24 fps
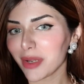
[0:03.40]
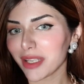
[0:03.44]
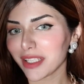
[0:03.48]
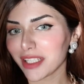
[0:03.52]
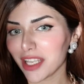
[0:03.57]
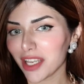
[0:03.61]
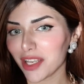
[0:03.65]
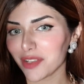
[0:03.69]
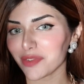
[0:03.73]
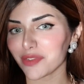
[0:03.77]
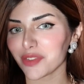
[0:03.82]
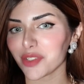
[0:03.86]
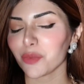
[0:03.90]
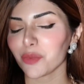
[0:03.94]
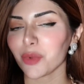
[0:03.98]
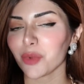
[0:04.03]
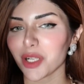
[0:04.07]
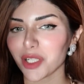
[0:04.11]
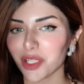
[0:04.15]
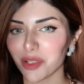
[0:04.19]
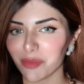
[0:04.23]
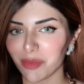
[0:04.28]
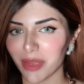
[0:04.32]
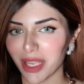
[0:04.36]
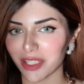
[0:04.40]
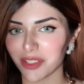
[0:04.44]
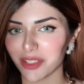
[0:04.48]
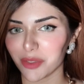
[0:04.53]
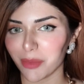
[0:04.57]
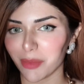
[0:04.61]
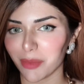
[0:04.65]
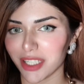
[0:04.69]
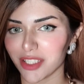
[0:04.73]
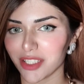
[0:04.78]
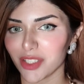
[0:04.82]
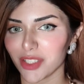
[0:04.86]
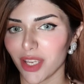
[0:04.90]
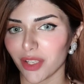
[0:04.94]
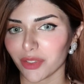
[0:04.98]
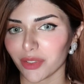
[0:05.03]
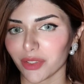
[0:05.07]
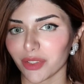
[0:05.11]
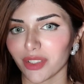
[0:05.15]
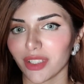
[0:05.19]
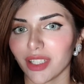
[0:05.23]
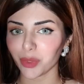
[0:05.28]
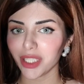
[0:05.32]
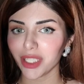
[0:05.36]
loves, welcome back to my
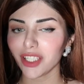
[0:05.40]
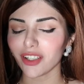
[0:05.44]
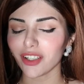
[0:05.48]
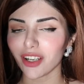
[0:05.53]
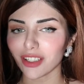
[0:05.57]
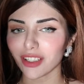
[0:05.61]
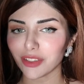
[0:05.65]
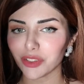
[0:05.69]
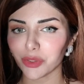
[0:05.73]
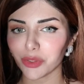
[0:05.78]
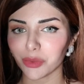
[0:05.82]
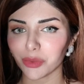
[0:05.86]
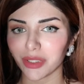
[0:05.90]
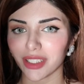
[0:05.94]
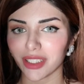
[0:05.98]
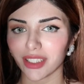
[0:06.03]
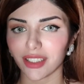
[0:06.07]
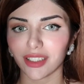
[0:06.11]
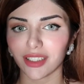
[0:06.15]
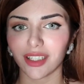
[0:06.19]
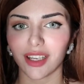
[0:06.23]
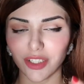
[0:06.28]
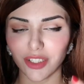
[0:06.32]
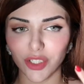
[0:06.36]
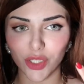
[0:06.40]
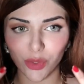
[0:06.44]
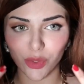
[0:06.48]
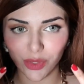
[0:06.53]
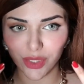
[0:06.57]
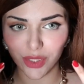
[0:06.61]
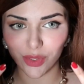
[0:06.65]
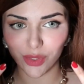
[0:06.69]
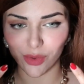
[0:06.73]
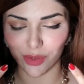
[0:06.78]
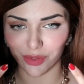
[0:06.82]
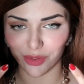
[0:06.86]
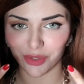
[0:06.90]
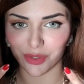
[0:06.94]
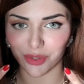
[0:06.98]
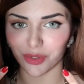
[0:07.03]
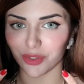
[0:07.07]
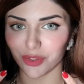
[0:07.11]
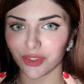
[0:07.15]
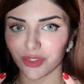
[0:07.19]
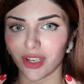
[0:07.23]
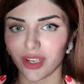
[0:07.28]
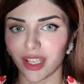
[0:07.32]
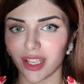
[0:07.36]
channel. We are doing a nose contour
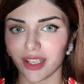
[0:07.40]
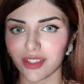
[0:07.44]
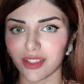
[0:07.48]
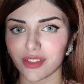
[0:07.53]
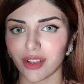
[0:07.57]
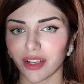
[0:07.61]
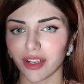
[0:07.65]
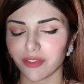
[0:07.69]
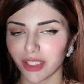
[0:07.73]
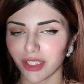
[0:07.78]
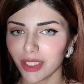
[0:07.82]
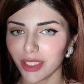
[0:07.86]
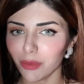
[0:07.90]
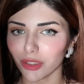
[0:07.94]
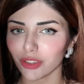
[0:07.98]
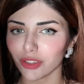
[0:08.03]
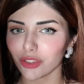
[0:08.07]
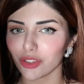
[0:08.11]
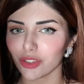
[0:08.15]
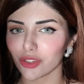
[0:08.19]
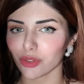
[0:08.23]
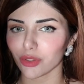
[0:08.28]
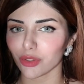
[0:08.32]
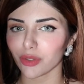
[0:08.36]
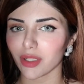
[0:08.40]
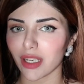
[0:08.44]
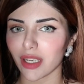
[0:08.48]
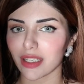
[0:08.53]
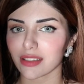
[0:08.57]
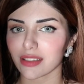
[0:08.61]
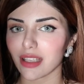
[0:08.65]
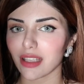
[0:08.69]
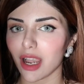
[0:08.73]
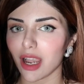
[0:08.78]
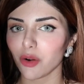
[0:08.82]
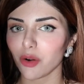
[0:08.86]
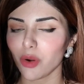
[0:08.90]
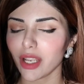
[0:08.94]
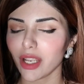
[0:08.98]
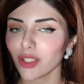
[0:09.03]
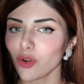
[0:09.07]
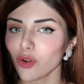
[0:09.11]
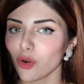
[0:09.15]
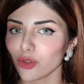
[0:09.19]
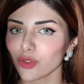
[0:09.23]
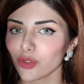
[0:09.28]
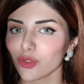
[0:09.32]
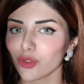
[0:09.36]
today, so I really wanted to show you guys how I
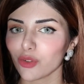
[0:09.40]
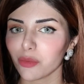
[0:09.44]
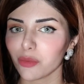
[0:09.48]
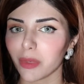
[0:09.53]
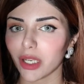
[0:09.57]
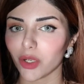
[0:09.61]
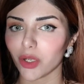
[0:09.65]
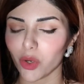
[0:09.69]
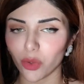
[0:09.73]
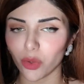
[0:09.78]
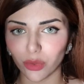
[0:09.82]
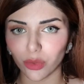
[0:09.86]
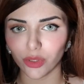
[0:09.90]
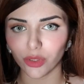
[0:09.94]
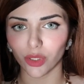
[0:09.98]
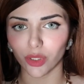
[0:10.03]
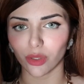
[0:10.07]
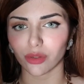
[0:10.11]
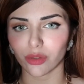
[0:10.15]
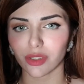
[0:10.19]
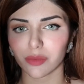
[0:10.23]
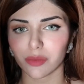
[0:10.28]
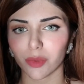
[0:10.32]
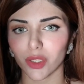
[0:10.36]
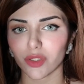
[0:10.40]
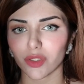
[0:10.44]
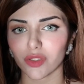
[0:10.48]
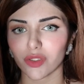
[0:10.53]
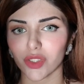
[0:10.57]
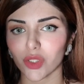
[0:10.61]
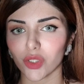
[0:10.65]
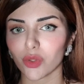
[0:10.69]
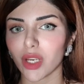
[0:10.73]
contour my own nose, because you